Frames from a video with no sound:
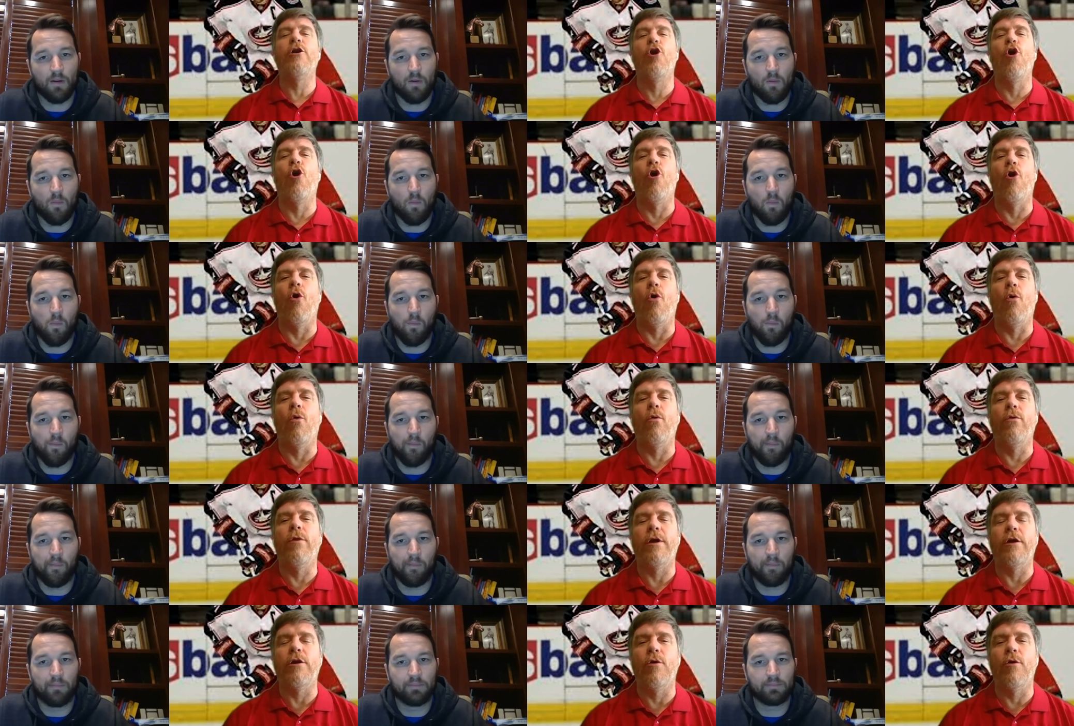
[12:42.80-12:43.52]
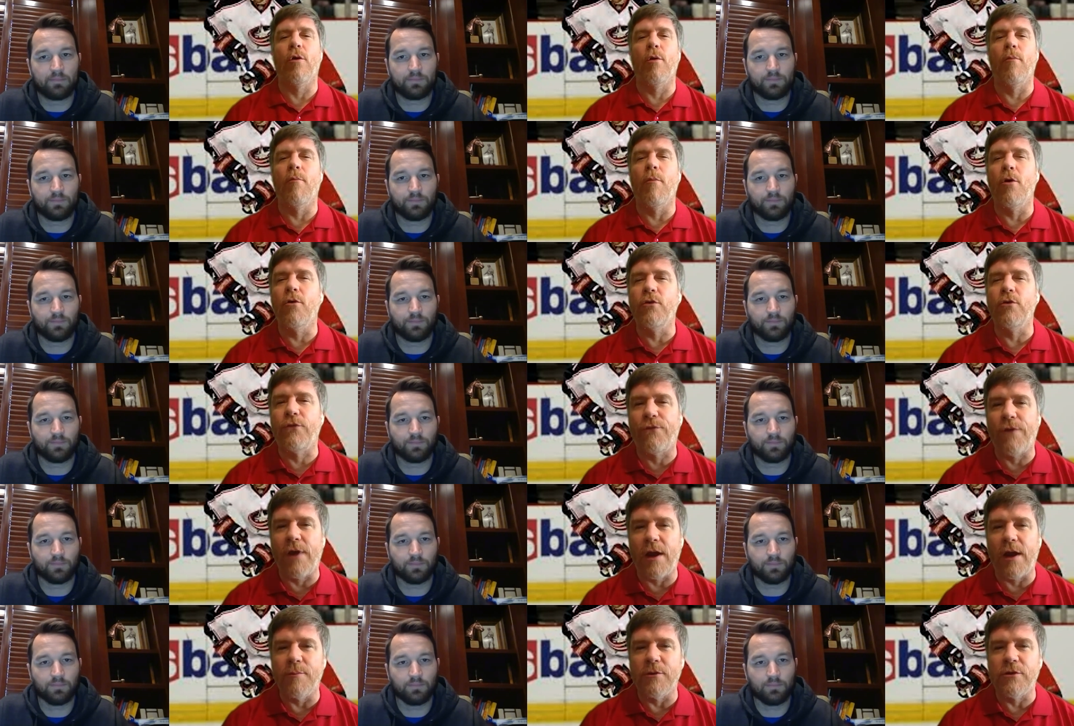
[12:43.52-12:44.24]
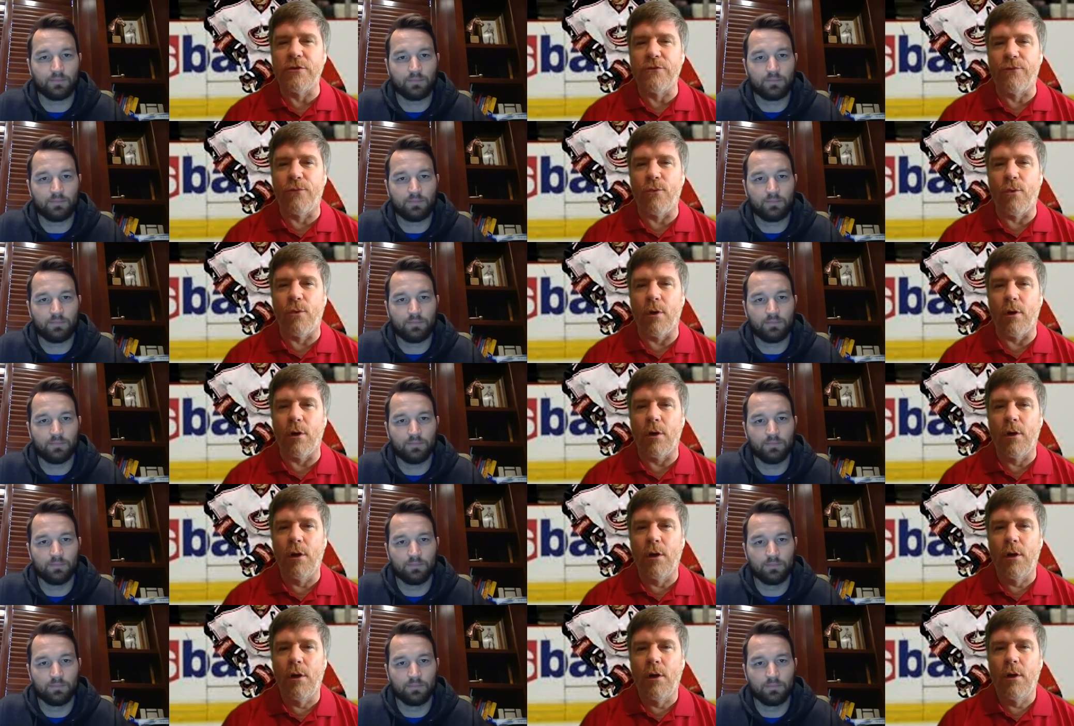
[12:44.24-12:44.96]
Speaker 1: goal that you are most famous for
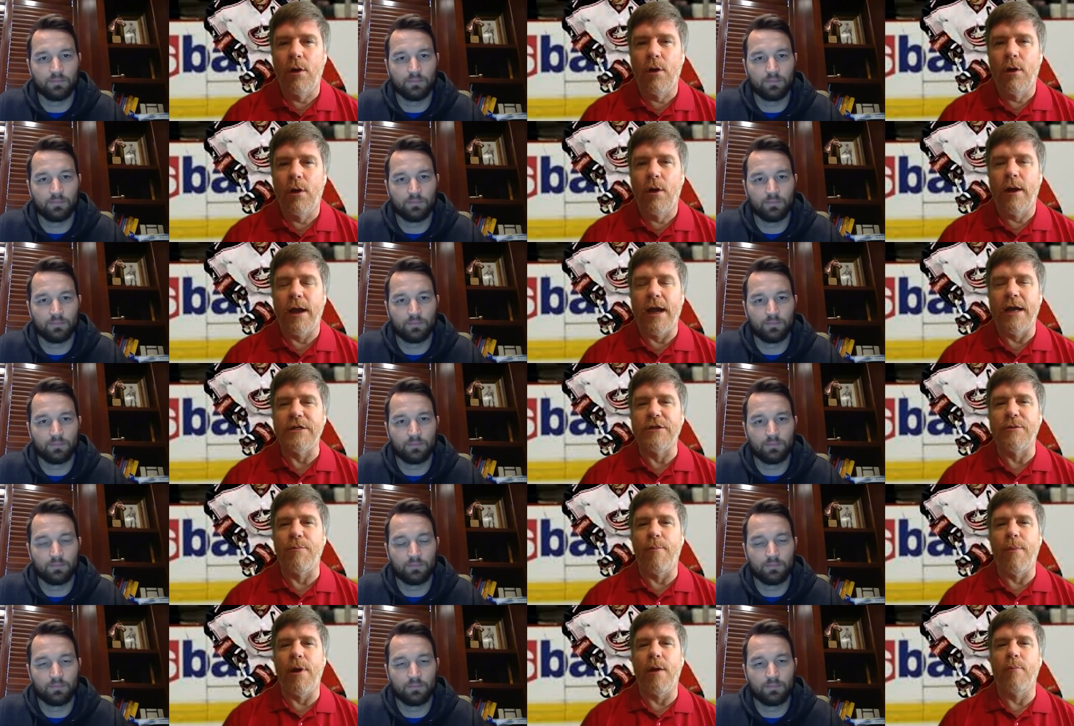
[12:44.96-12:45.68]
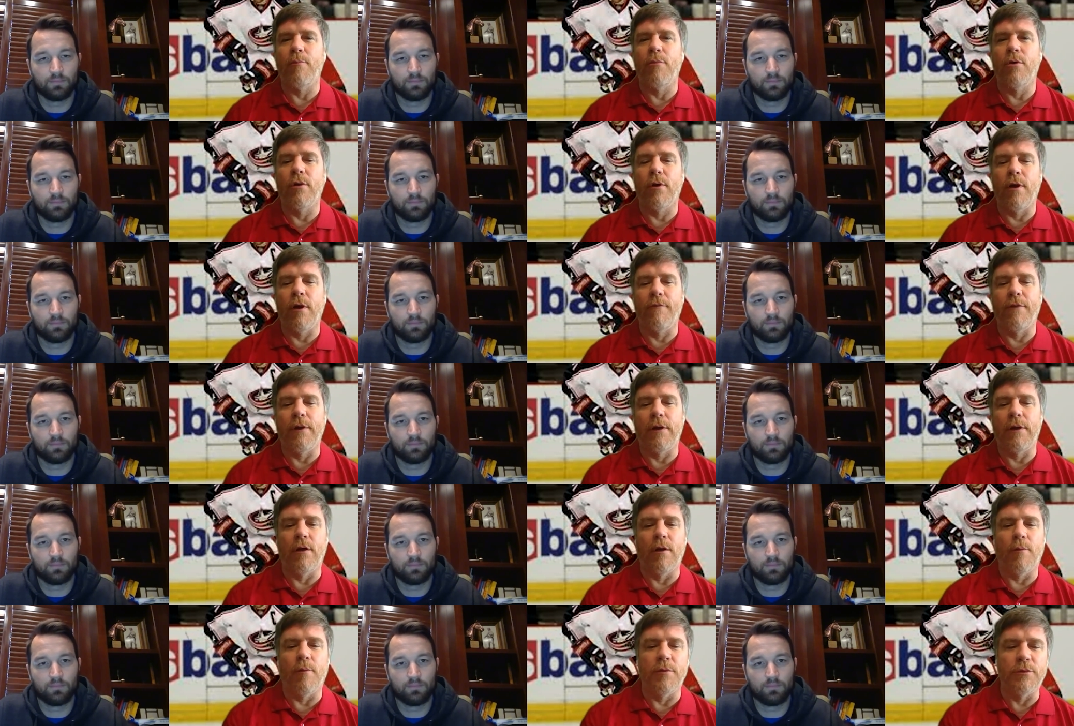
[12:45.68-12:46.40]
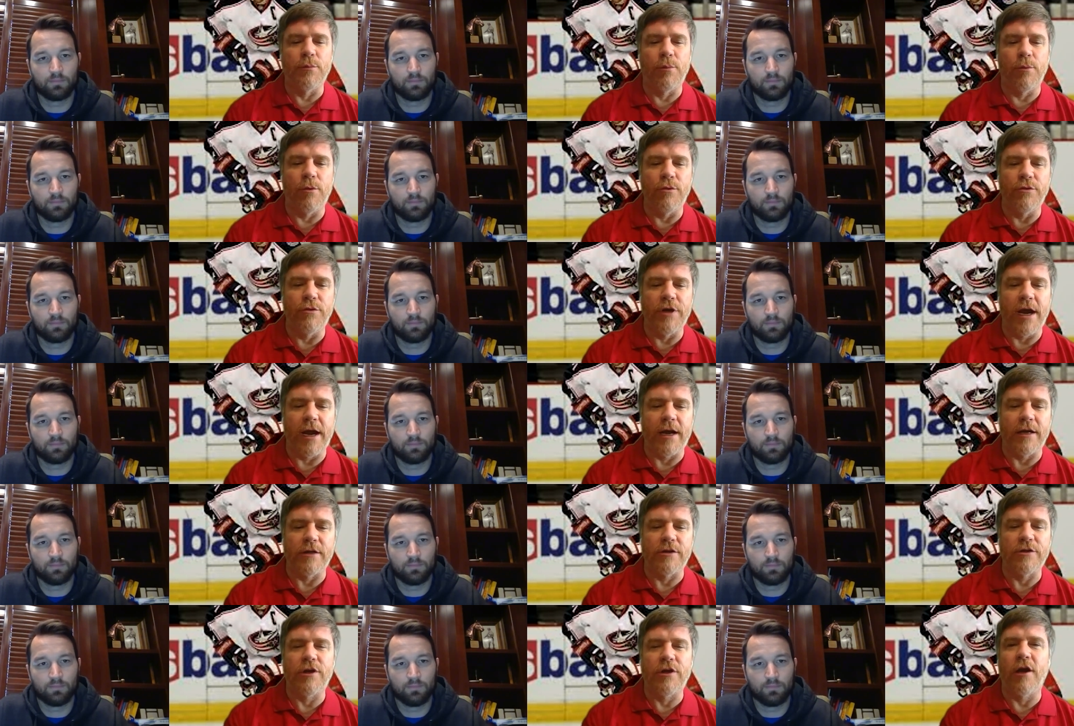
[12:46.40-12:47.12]
as a member of the Columbus Blue
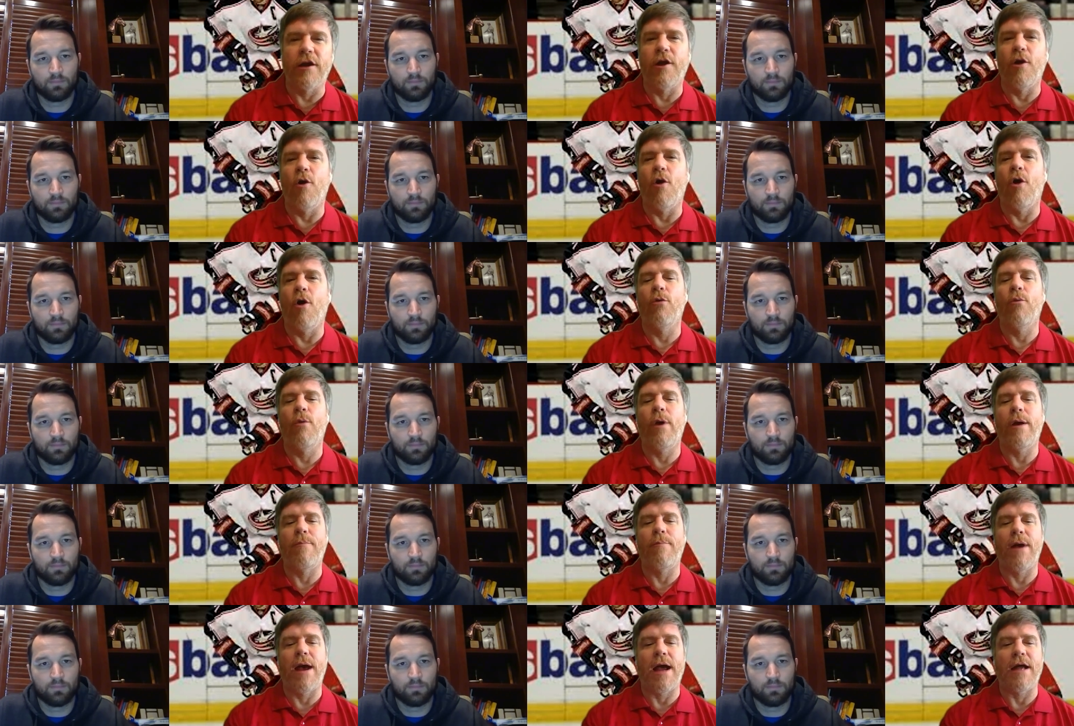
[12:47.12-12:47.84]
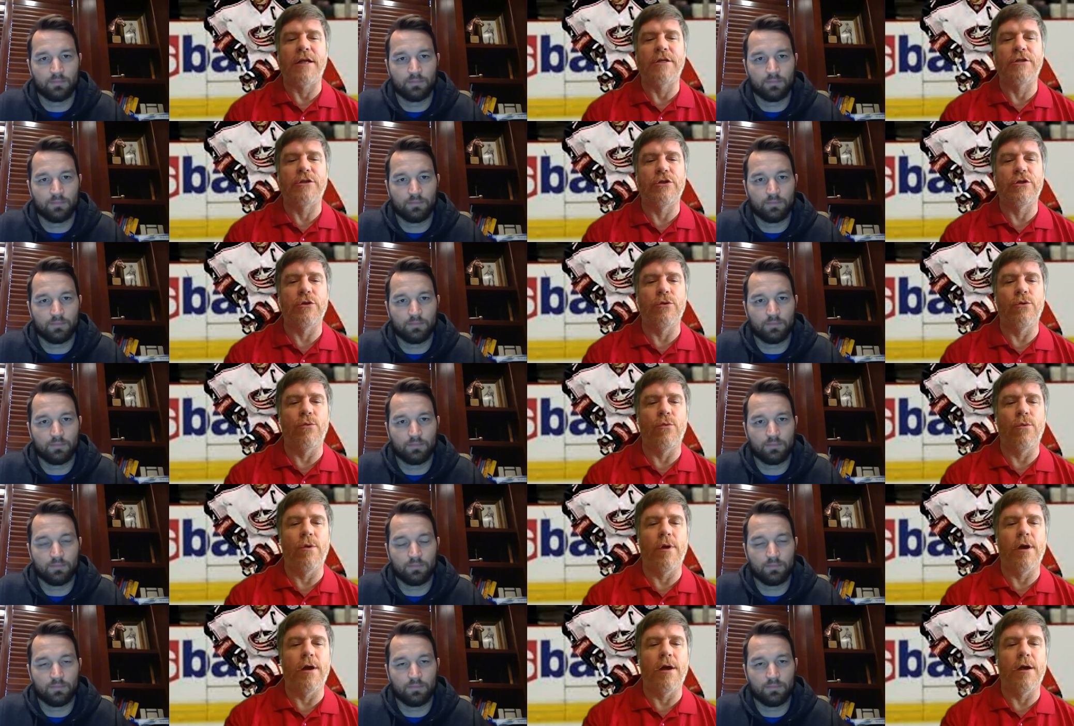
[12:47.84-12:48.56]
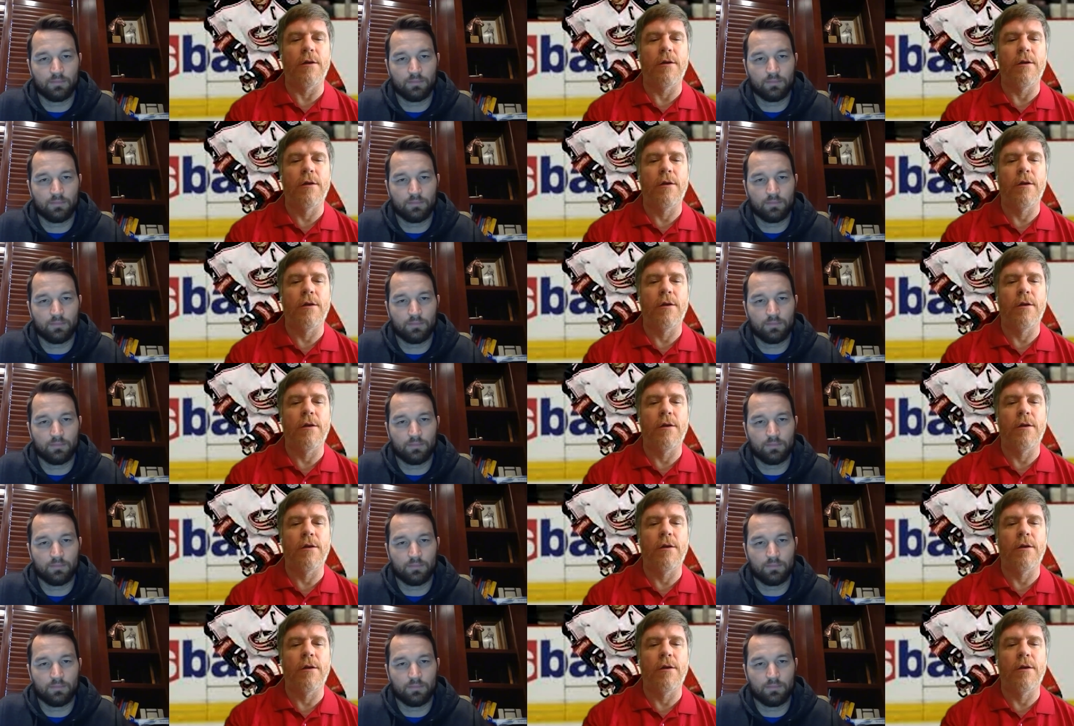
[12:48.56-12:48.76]
Jackets. Got to go all the way back to uh,